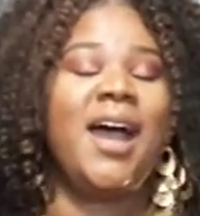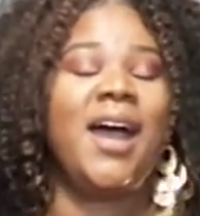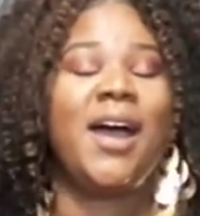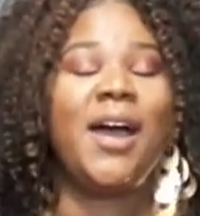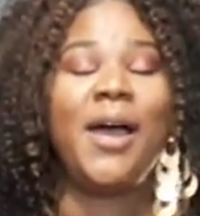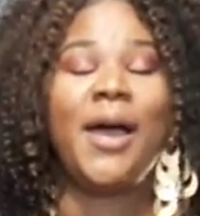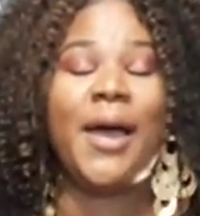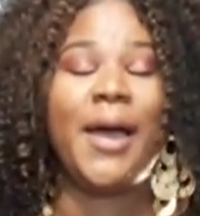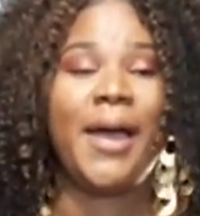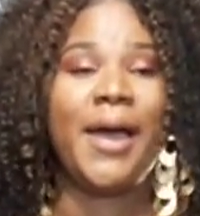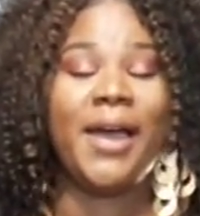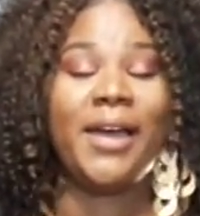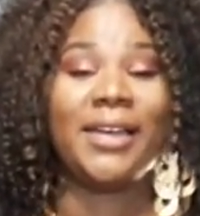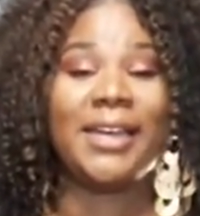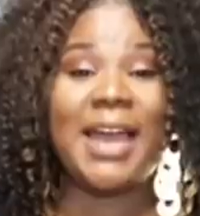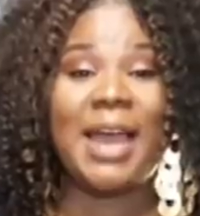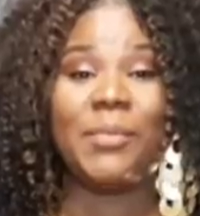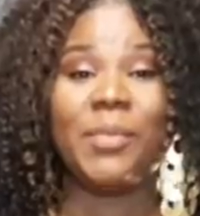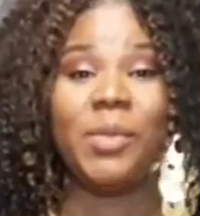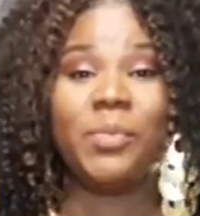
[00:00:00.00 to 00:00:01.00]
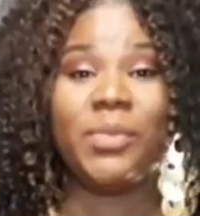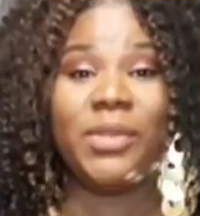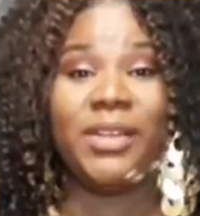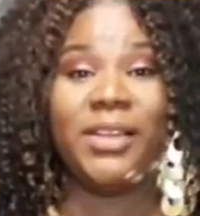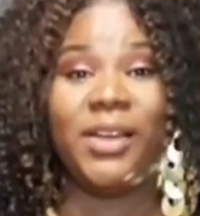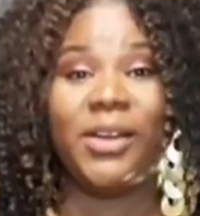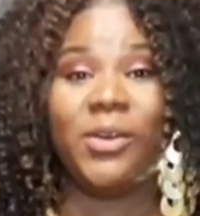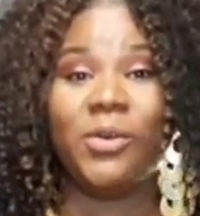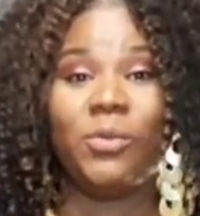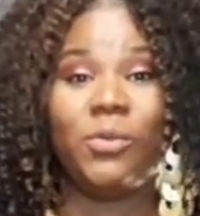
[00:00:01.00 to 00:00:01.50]
Uh, comment
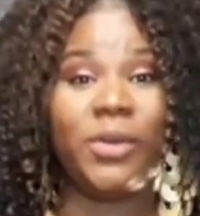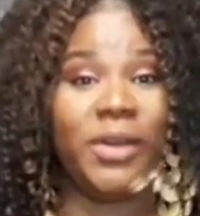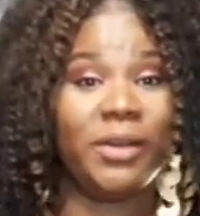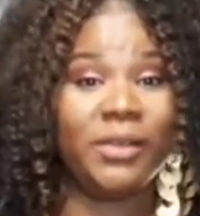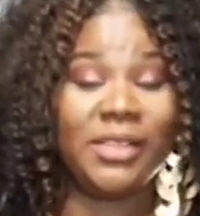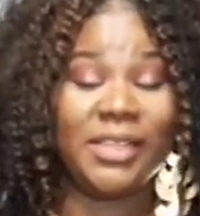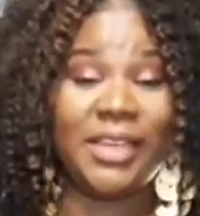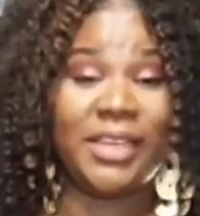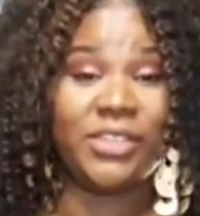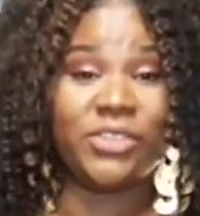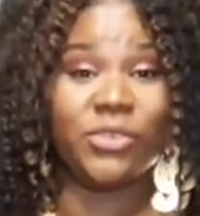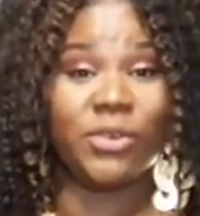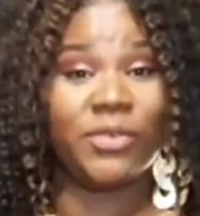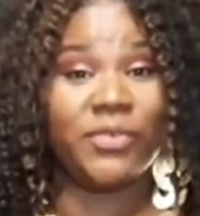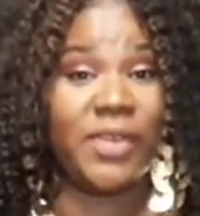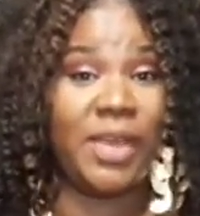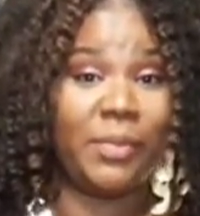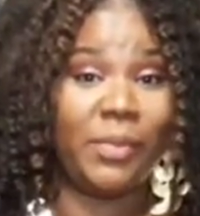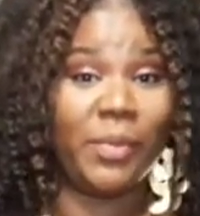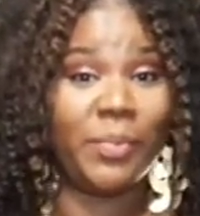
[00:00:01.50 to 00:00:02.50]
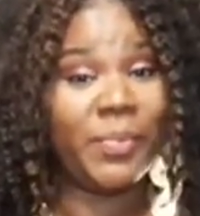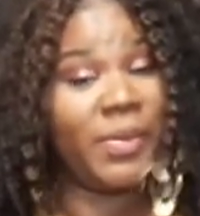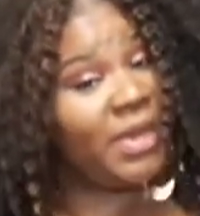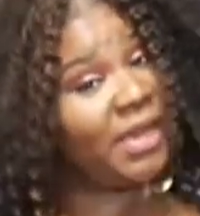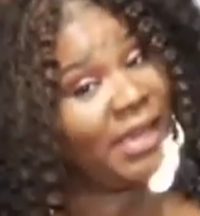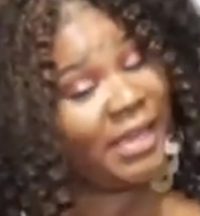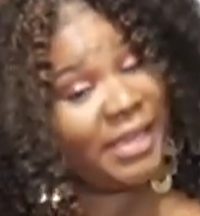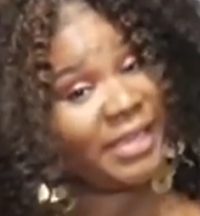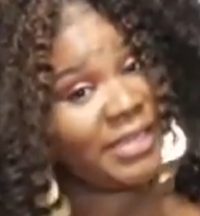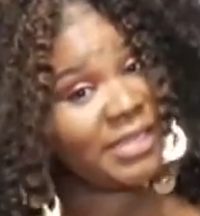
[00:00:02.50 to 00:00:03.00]
below what is your favorite
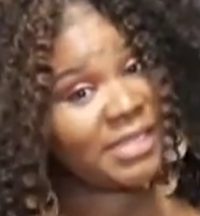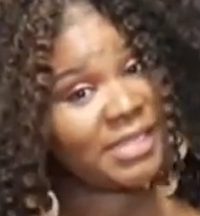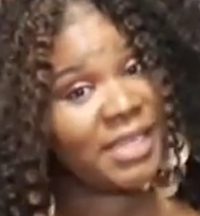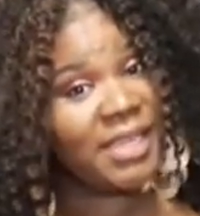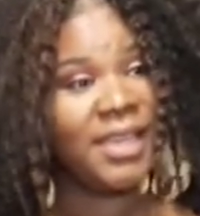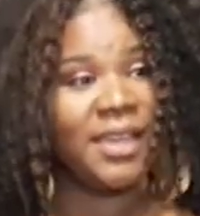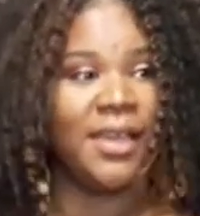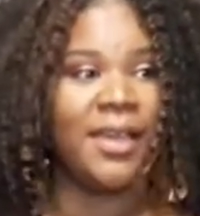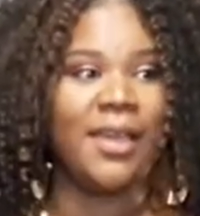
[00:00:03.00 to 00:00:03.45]
piece.